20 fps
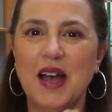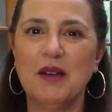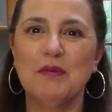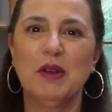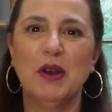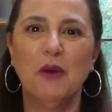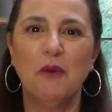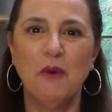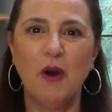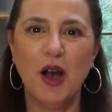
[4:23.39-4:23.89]
I'm
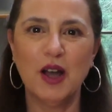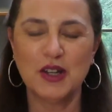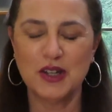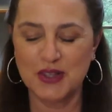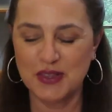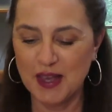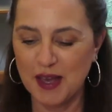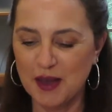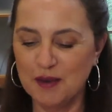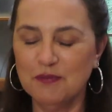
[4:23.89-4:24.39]
gonna
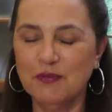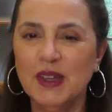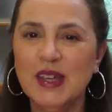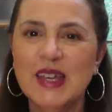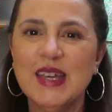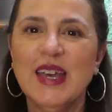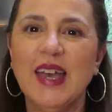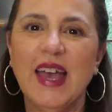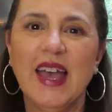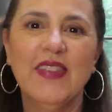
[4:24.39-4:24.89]
wash them
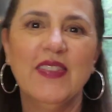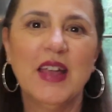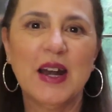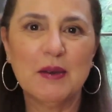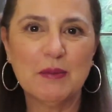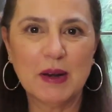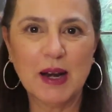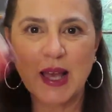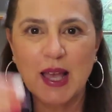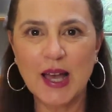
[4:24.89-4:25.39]
and
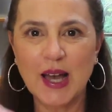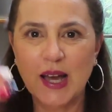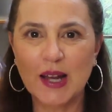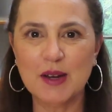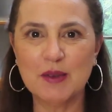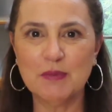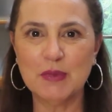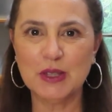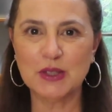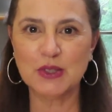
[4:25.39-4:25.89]
then I'm gonna
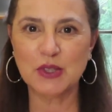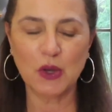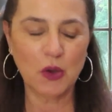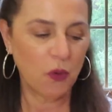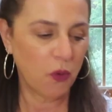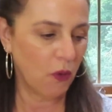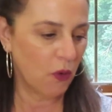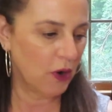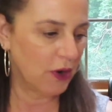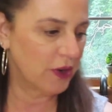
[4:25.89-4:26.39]
cut them into
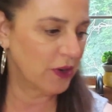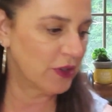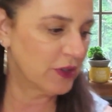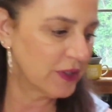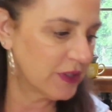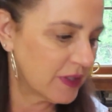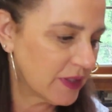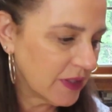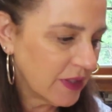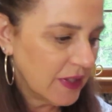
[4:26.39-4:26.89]

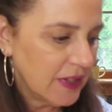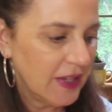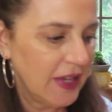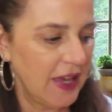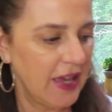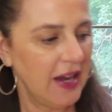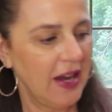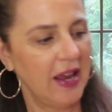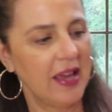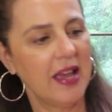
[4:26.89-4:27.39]
quarters.
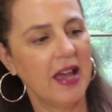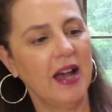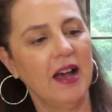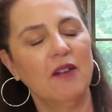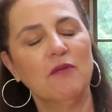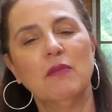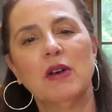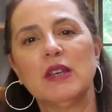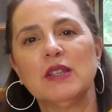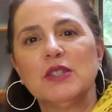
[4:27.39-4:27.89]
And I
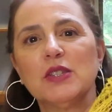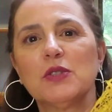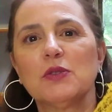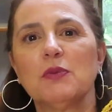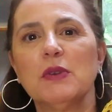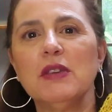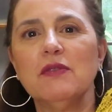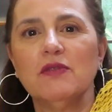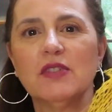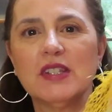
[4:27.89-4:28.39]
have my
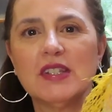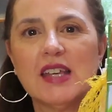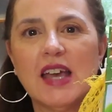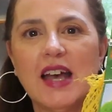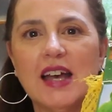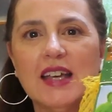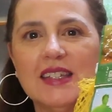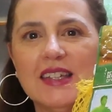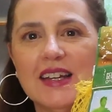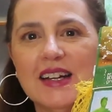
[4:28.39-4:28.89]
sweet
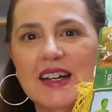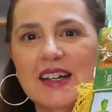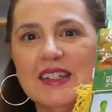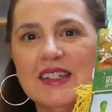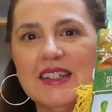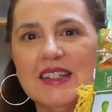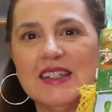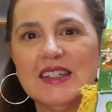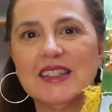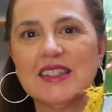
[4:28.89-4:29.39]
Vidalia
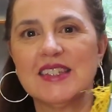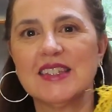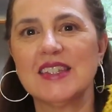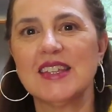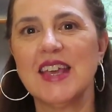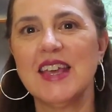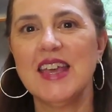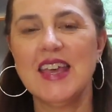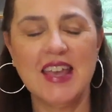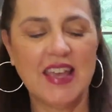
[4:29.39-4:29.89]
onions
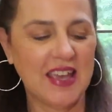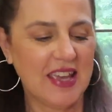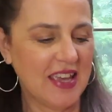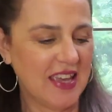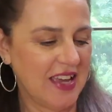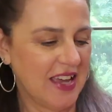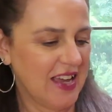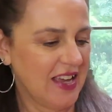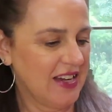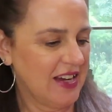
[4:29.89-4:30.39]

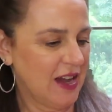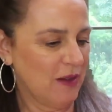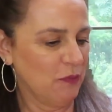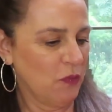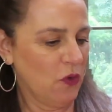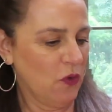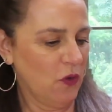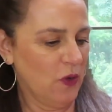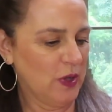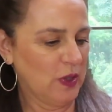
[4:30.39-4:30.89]
and
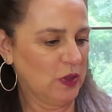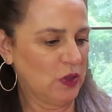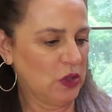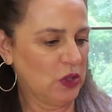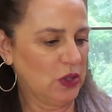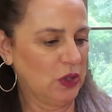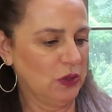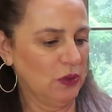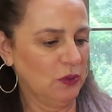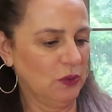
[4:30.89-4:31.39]
I'm going
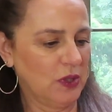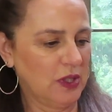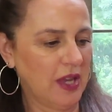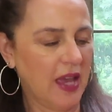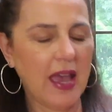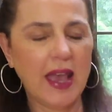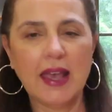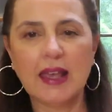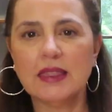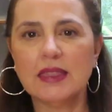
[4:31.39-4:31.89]
to
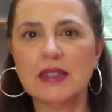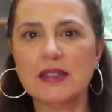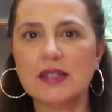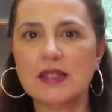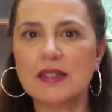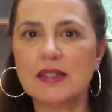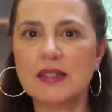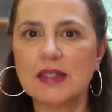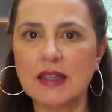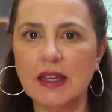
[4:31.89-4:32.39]
take the
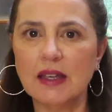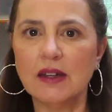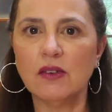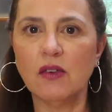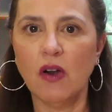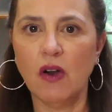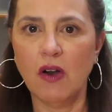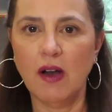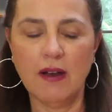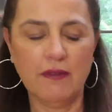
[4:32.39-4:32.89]
skin
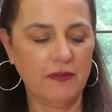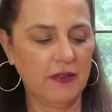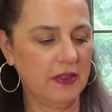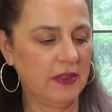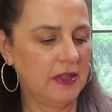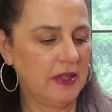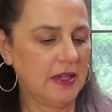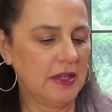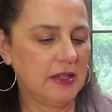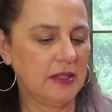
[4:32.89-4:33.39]
off
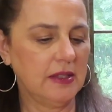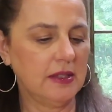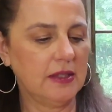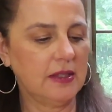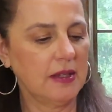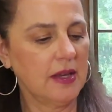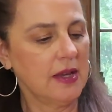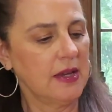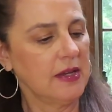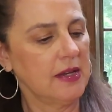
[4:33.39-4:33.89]
of
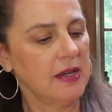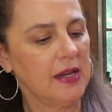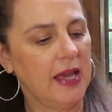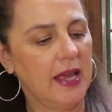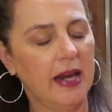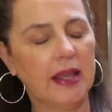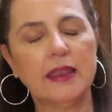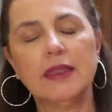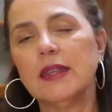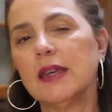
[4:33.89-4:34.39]
these
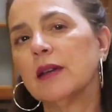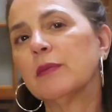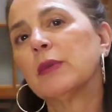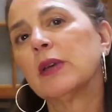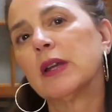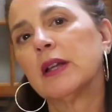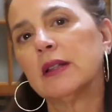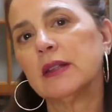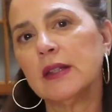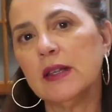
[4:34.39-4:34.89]
and I think I'm
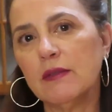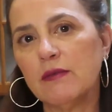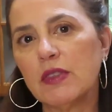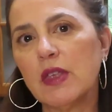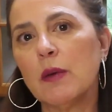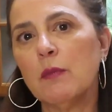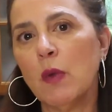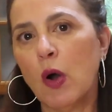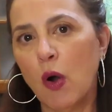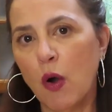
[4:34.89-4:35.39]
gonna leave
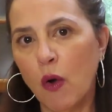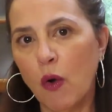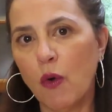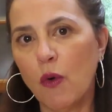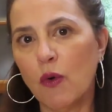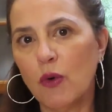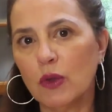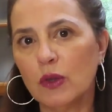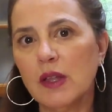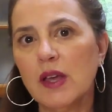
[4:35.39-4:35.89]
them
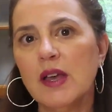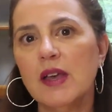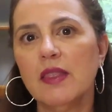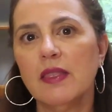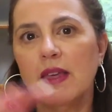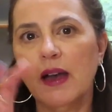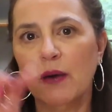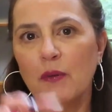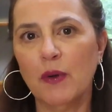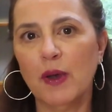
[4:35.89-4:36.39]
whole.
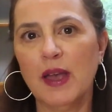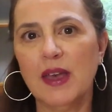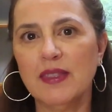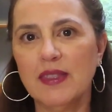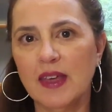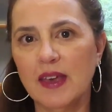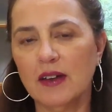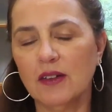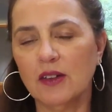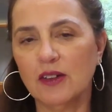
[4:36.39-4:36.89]
That way
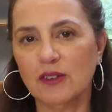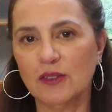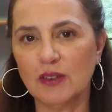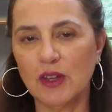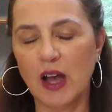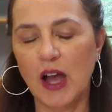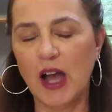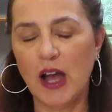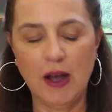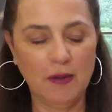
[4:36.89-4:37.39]
they'll,
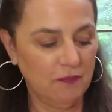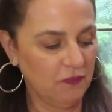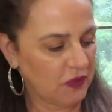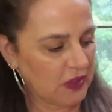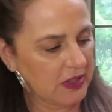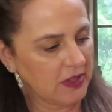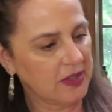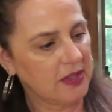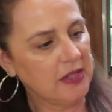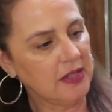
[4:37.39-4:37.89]

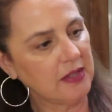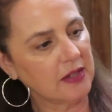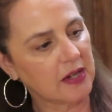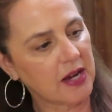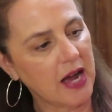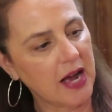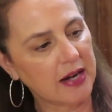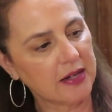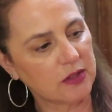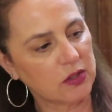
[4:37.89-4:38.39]
um, cause these are
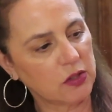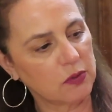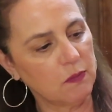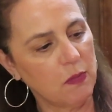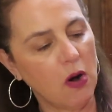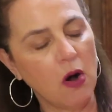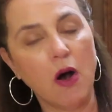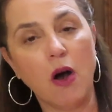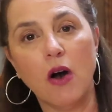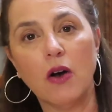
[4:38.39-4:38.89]
kind of
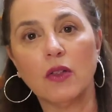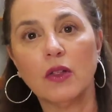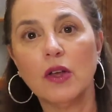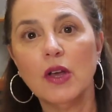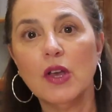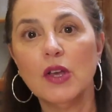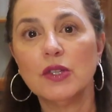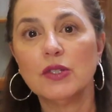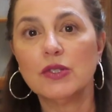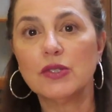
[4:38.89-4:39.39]
small.
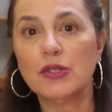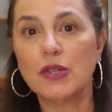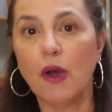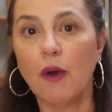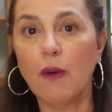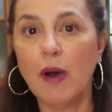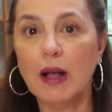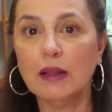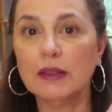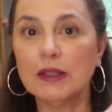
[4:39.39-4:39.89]

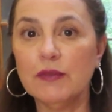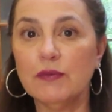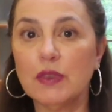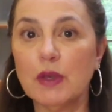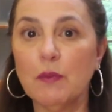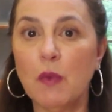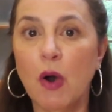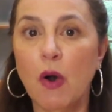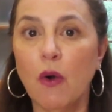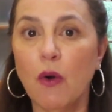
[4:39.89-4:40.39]
So I'll leave
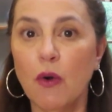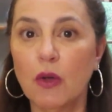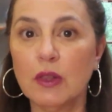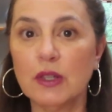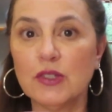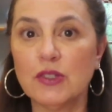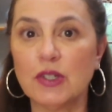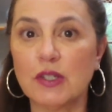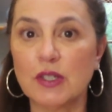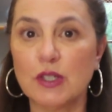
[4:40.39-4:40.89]
them
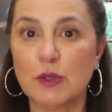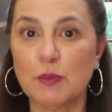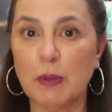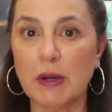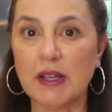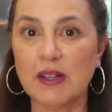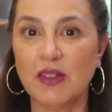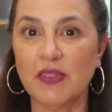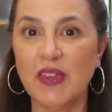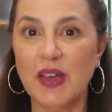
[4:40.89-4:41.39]
whole and just
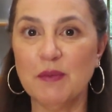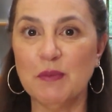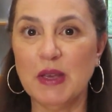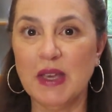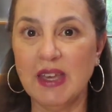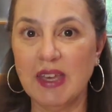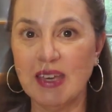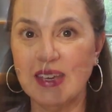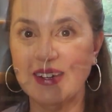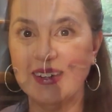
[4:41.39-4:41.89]
sprinkle them
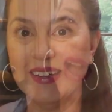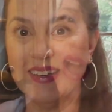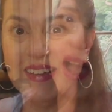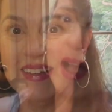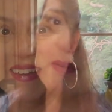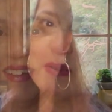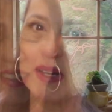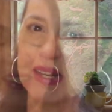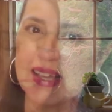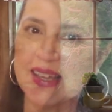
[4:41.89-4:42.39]
in.
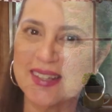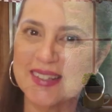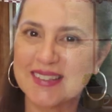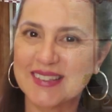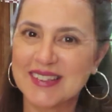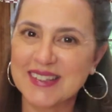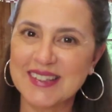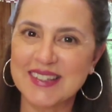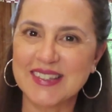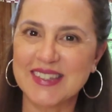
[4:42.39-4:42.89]
I'm gonna
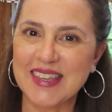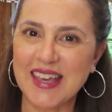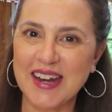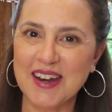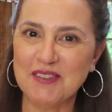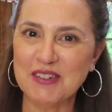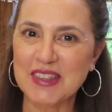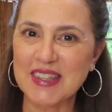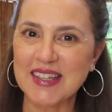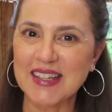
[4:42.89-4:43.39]
get
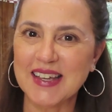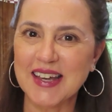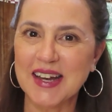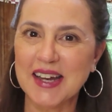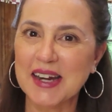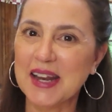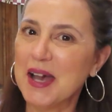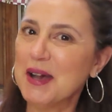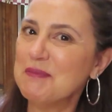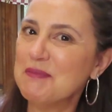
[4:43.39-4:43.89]
everything
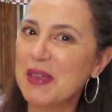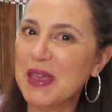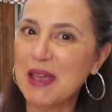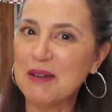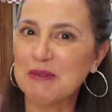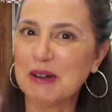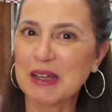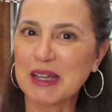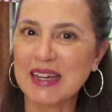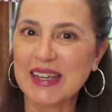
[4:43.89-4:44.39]
cut up
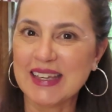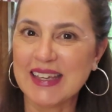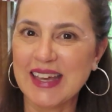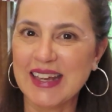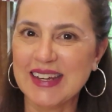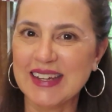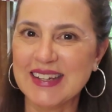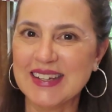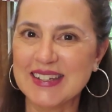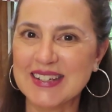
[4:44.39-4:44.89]
and we're gonna
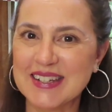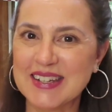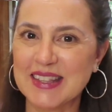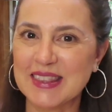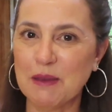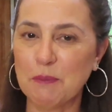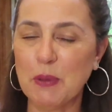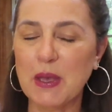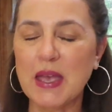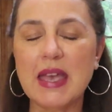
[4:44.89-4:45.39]
get it into
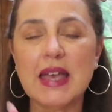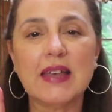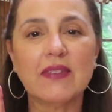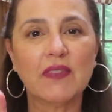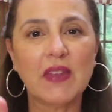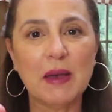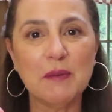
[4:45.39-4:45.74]
the pan.